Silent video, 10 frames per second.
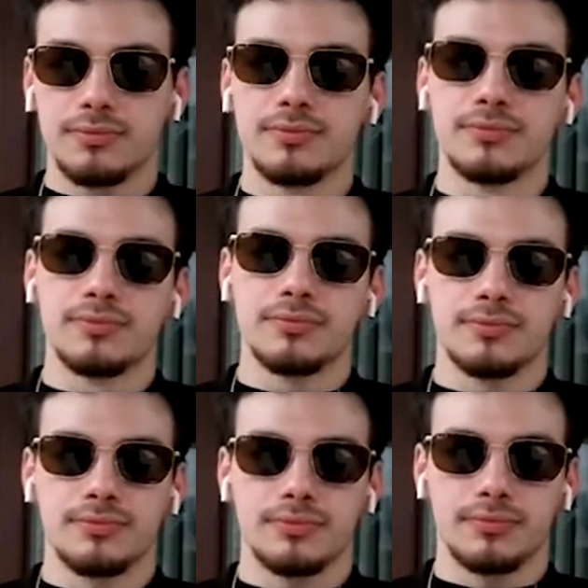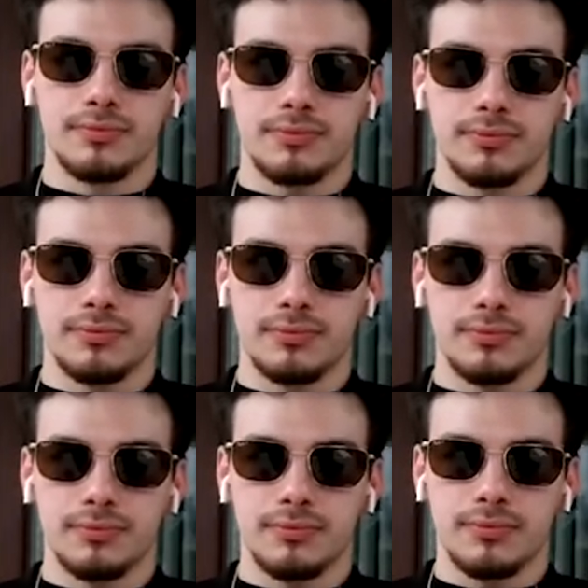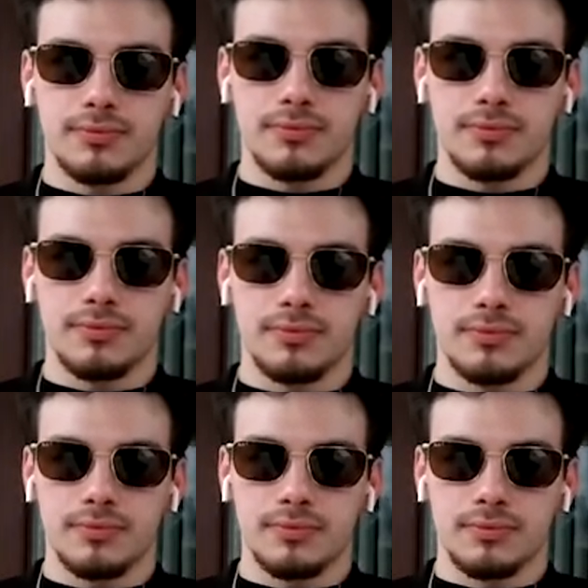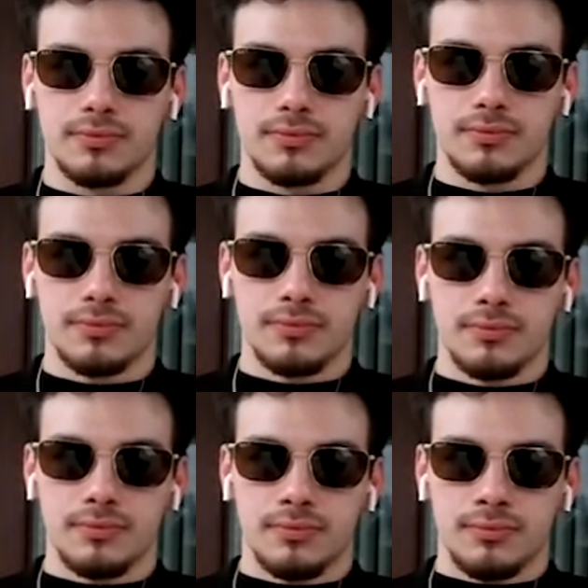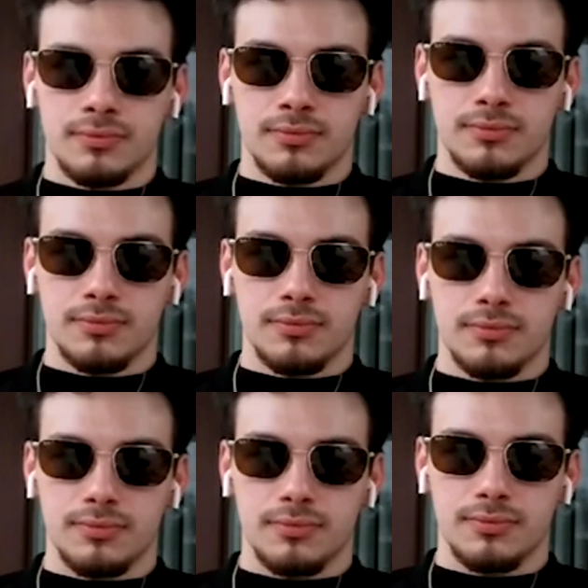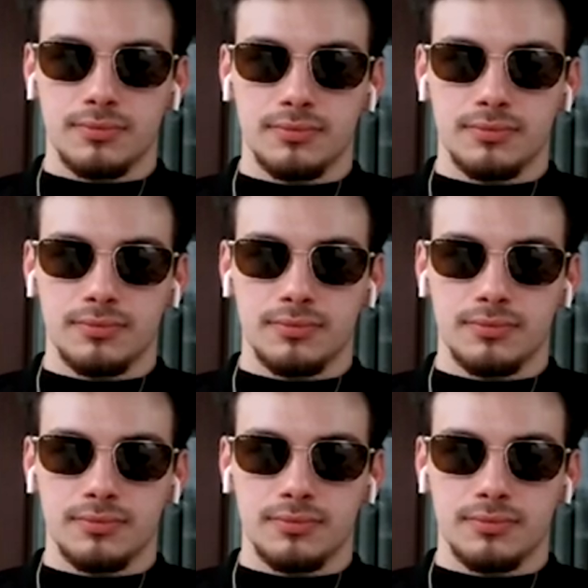This person isn't speaking.